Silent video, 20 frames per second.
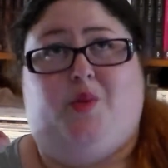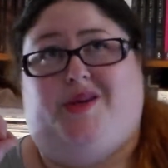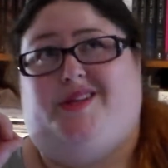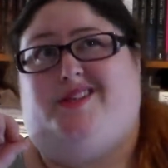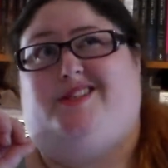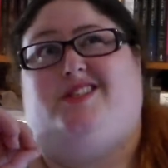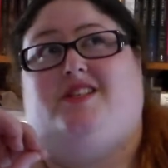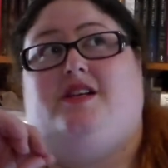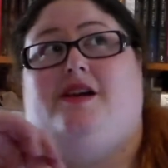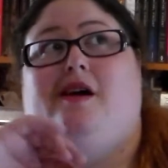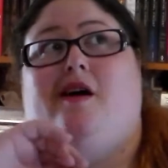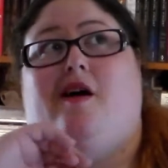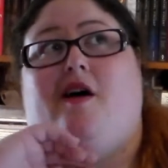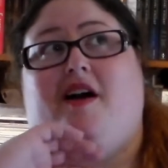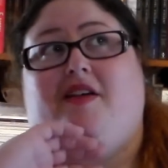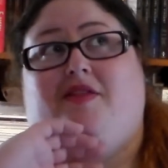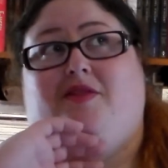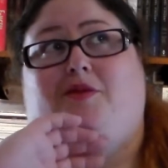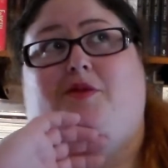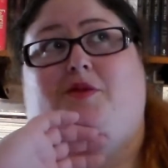which
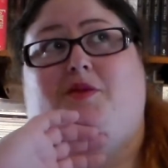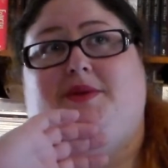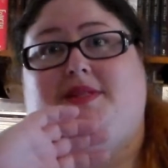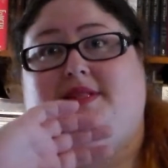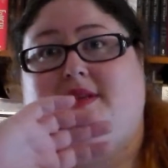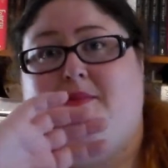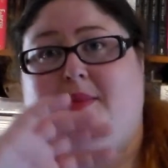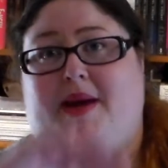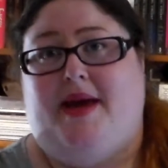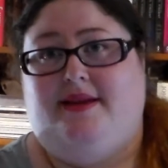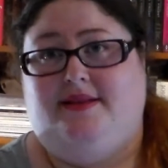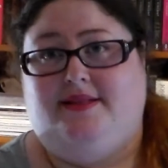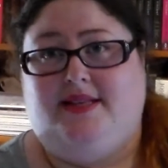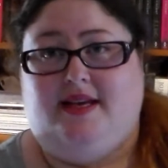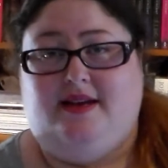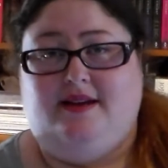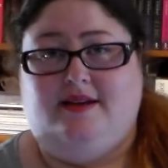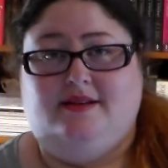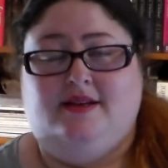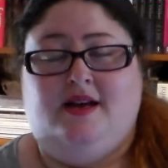I thought was
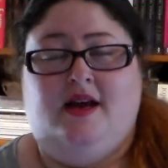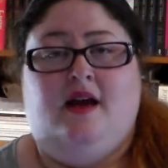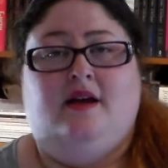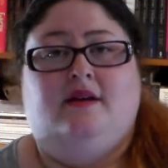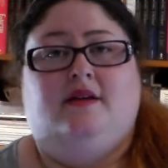amazing.